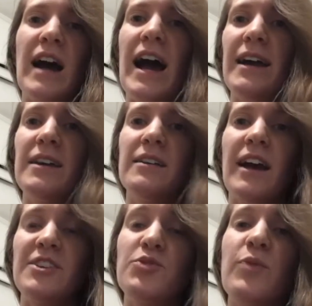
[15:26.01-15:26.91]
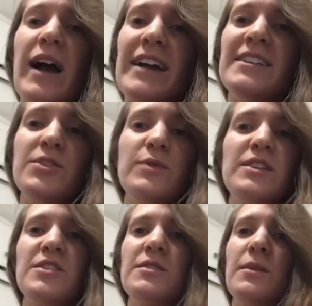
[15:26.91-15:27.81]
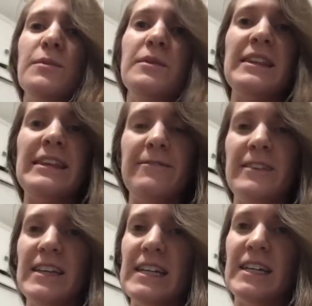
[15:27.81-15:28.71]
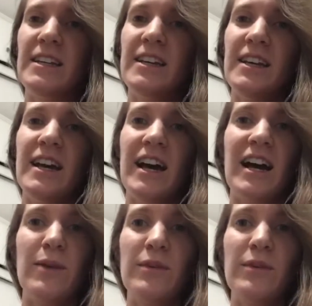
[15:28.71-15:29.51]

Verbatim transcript: I, I tried doing just completely vegan uh,